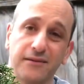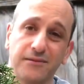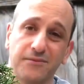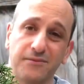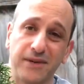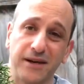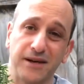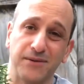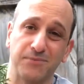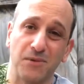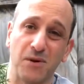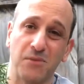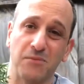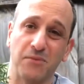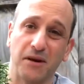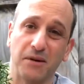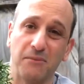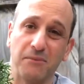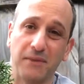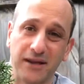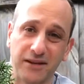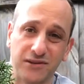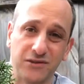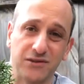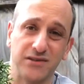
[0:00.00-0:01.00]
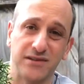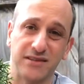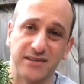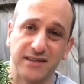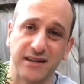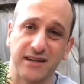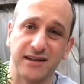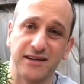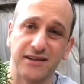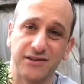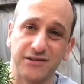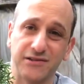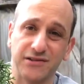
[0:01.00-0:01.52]
Make sure you
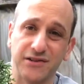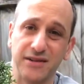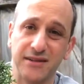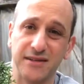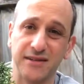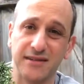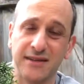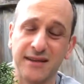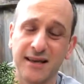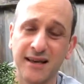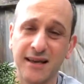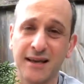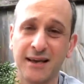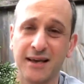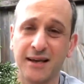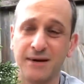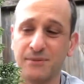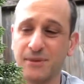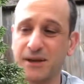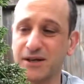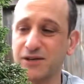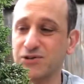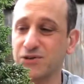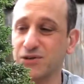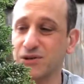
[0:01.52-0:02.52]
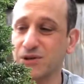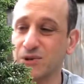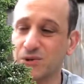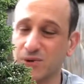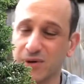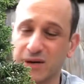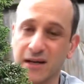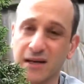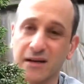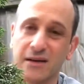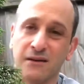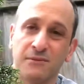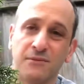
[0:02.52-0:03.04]
study your trees. Make sure you
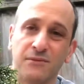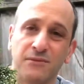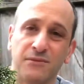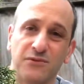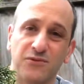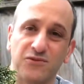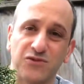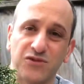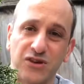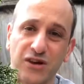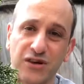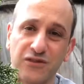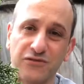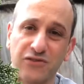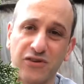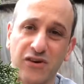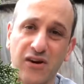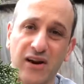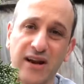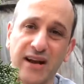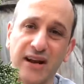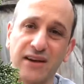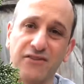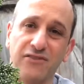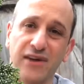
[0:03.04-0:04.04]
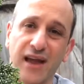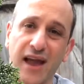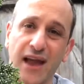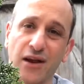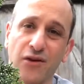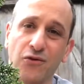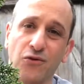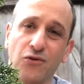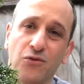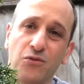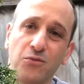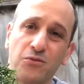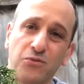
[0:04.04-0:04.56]
look at them, try and figure out every
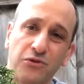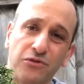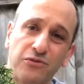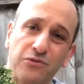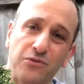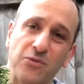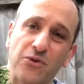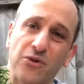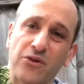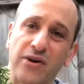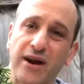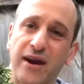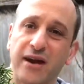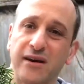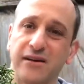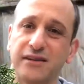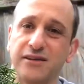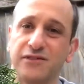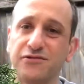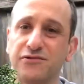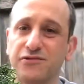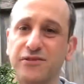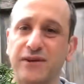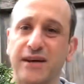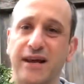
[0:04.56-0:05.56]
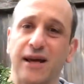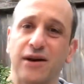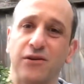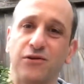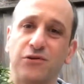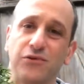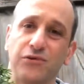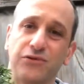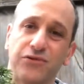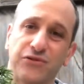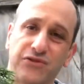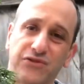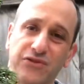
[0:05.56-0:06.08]
angle, move them around, different
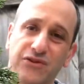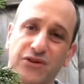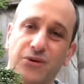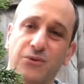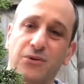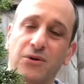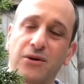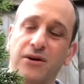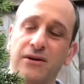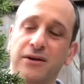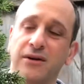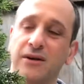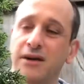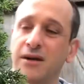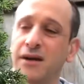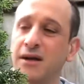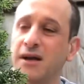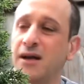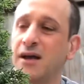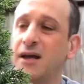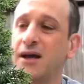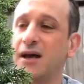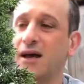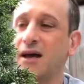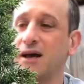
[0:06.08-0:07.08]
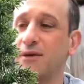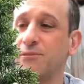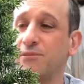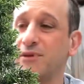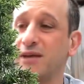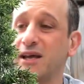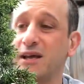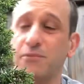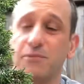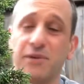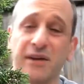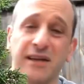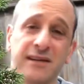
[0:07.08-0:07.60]
angles and so on.
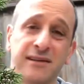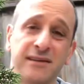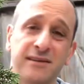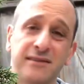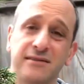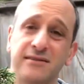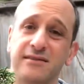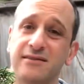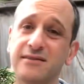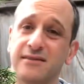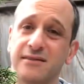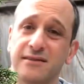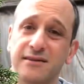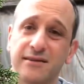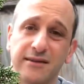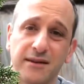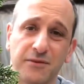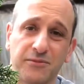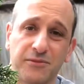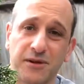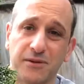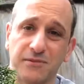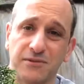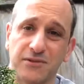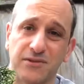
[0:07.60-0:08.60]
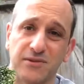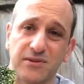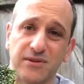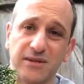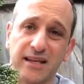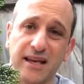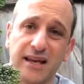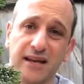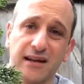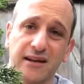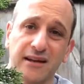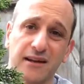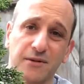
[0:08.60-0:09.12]
Get opinions. Sometimes it's good to
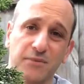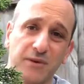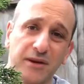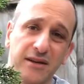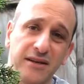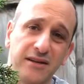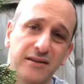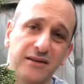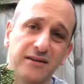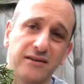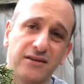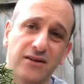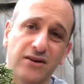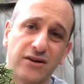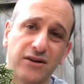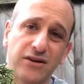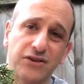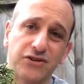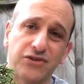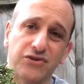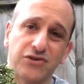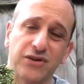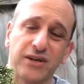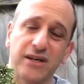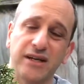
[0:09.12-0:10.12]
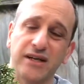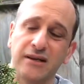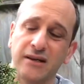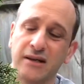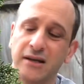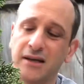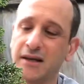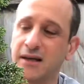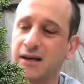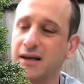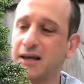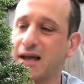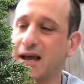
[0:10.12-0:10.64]
get an opinion on a tree
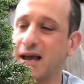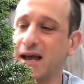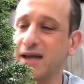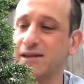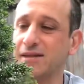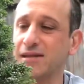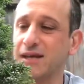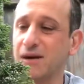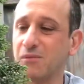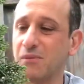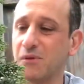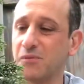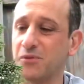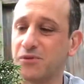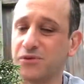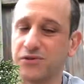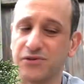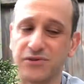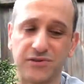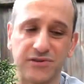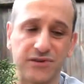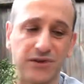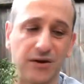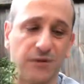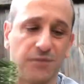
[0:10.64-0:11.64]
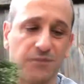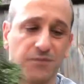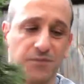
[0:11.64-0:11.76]
and you come up with the result.